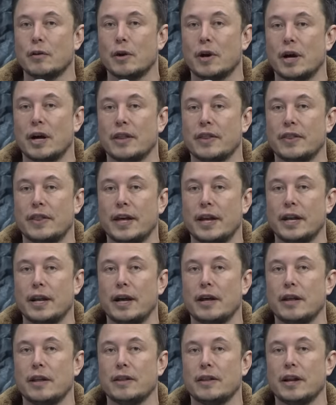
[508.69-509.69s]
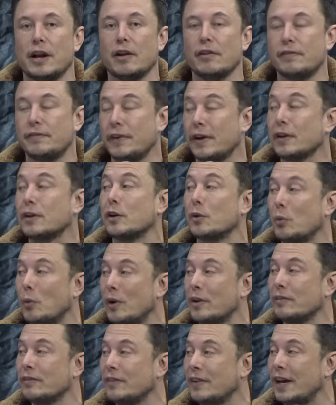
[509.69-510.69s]
uh, than than our Falcon
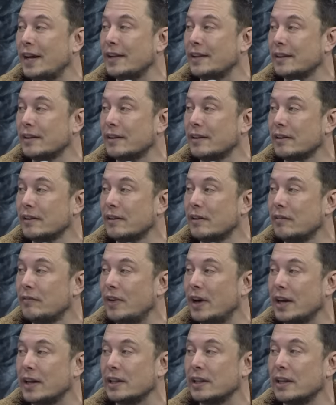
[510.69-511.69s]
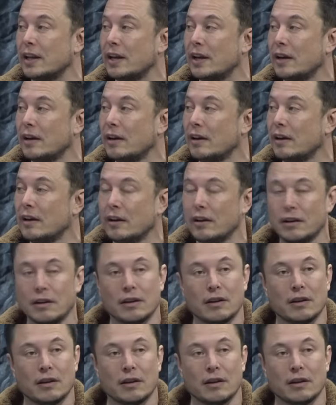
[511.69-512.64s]
one flight did back in the day. Wow.